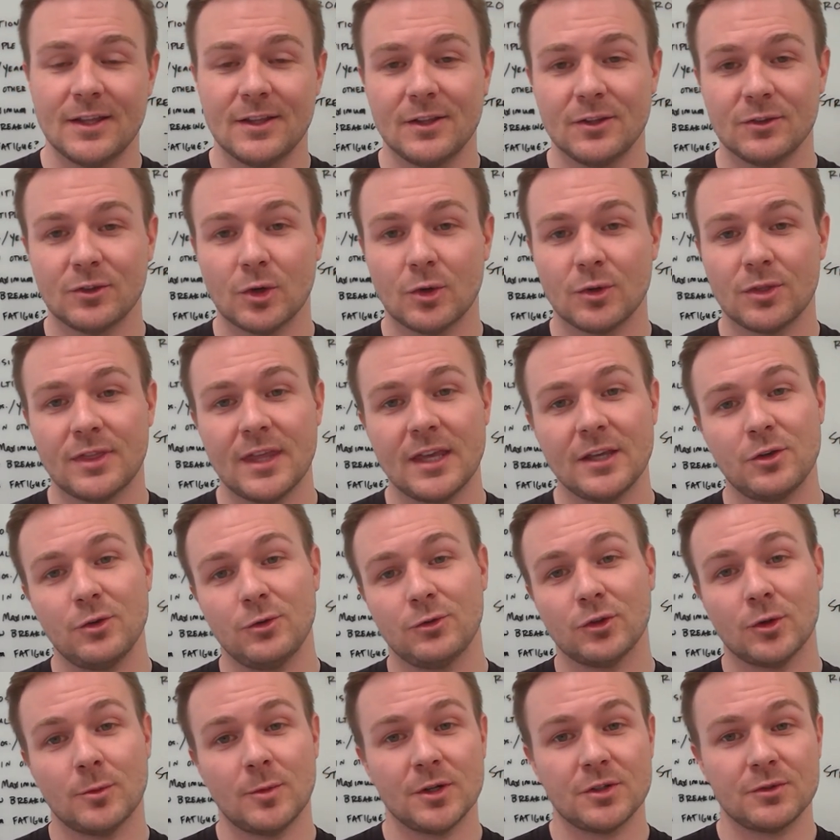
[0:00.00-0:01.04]
So thank you
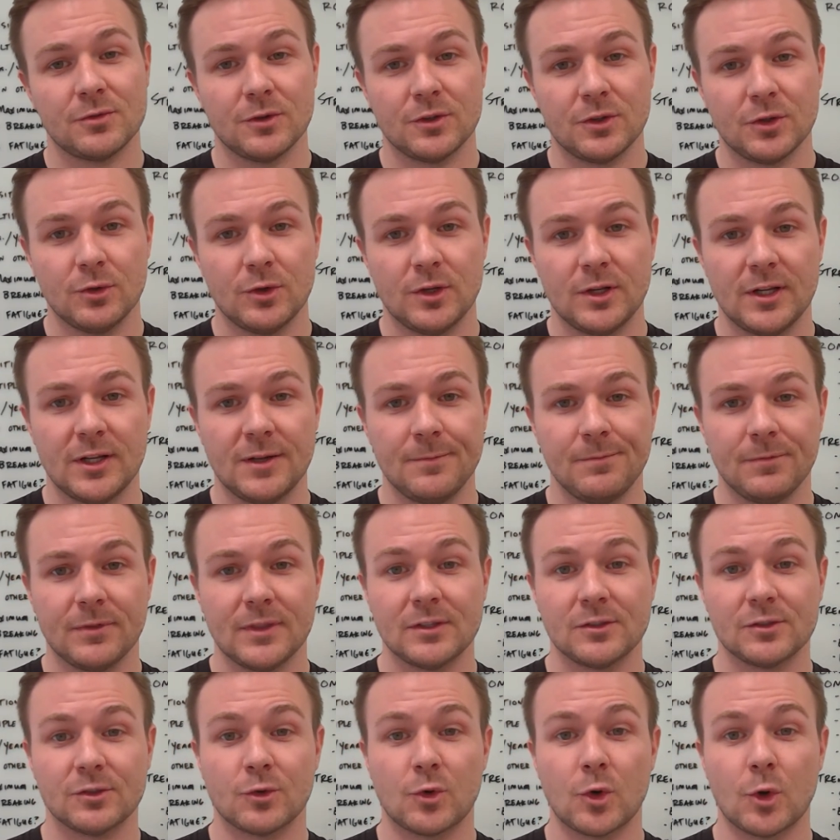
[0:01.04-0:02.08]
so much for tuning in.
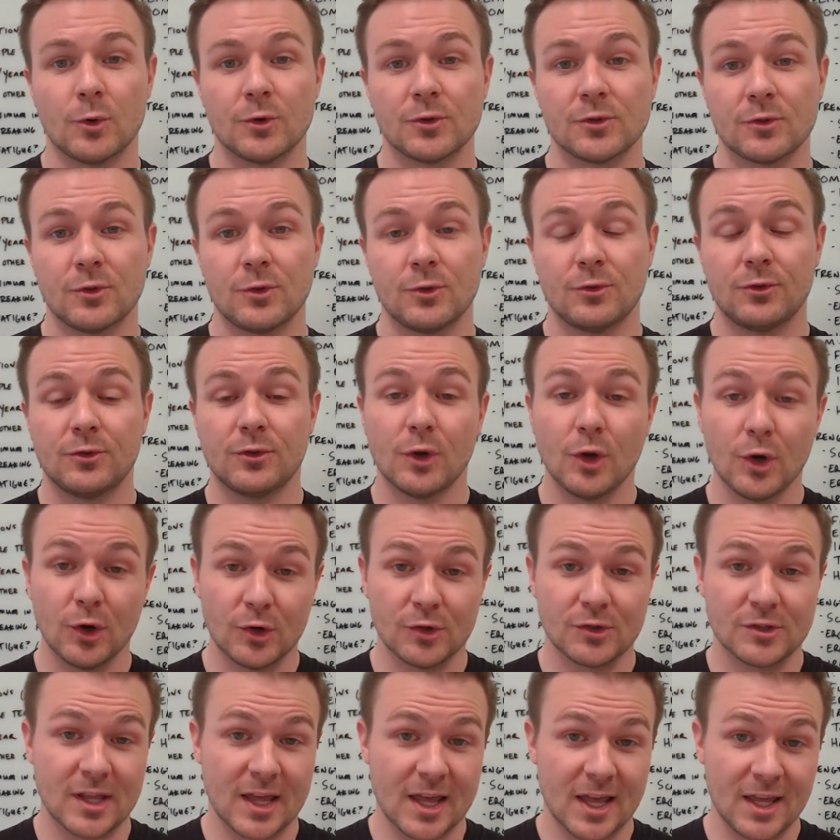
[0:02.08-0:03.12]
This is Throwers
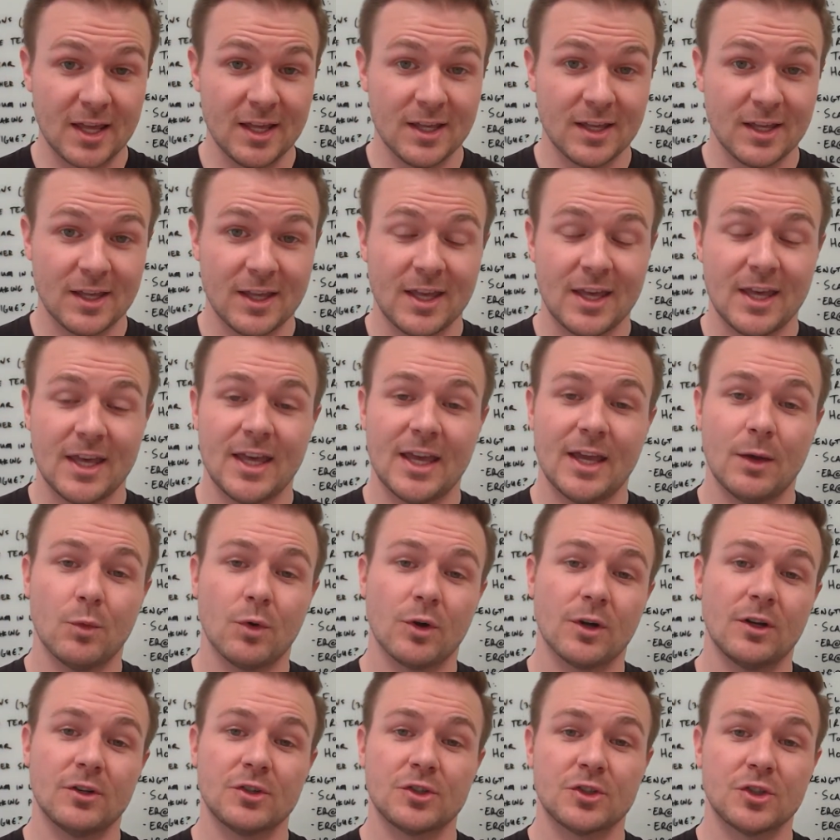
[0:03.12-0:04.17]
Thursday, and we're
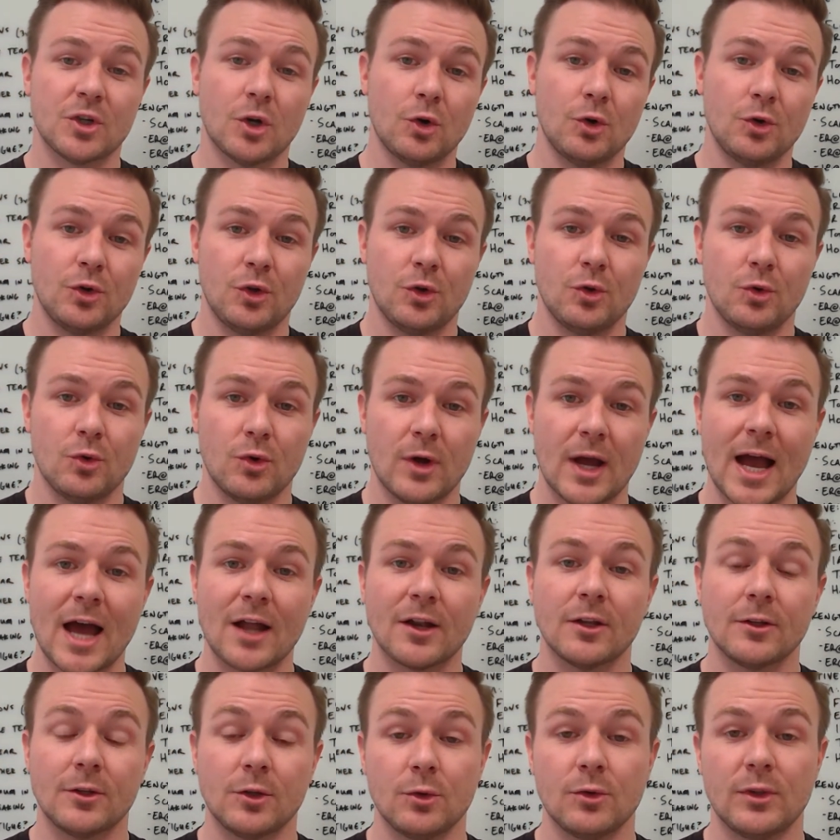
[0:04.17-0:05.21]
going to show you how
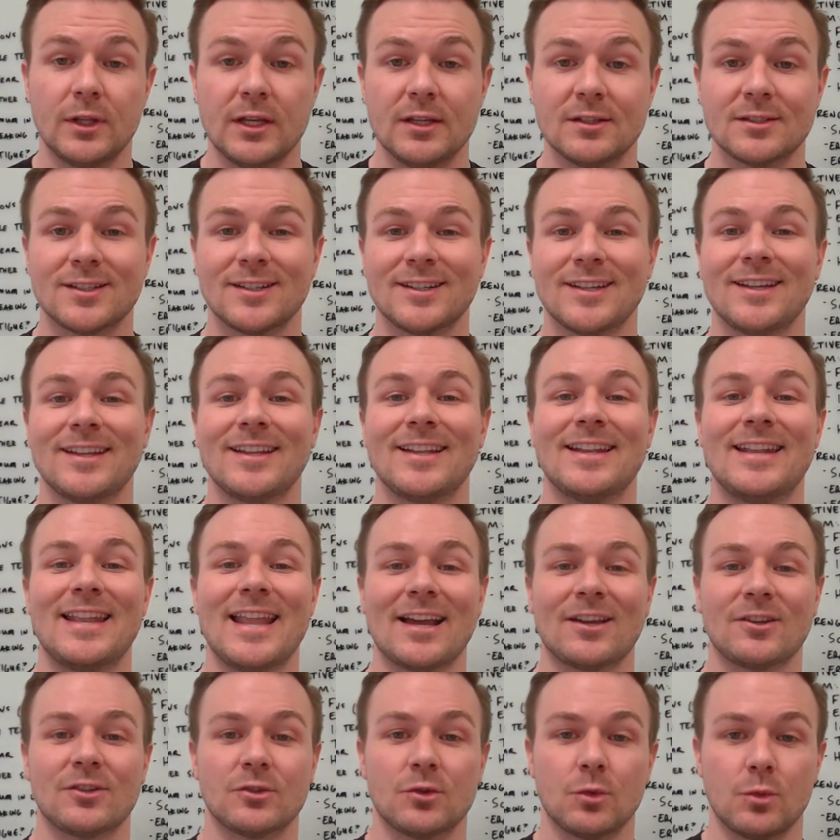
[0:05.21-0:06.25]
to do these
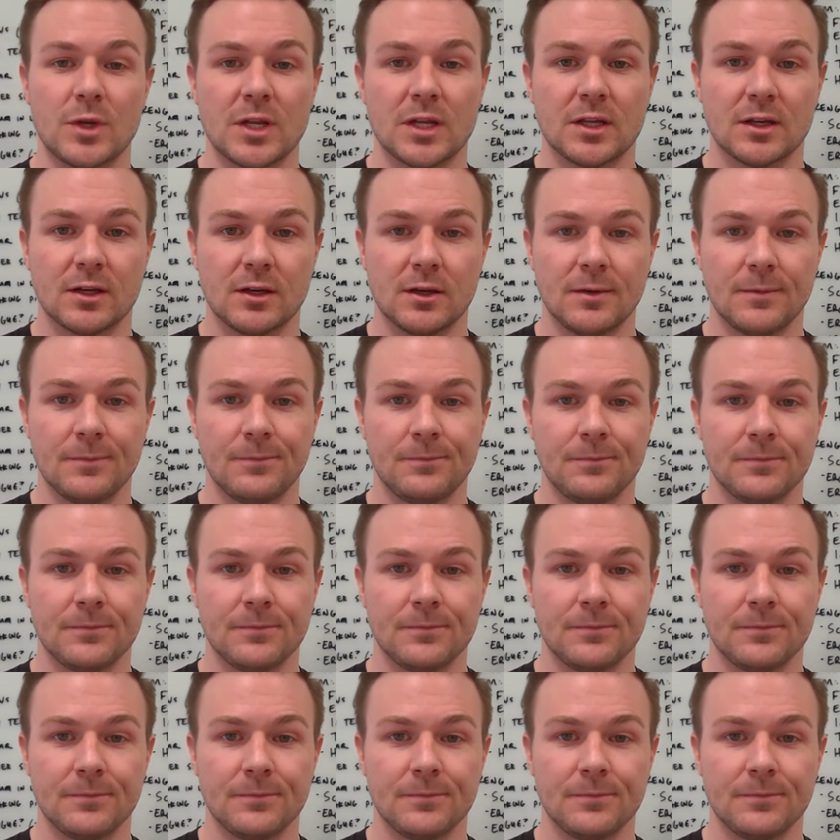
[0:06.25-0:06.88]
next week.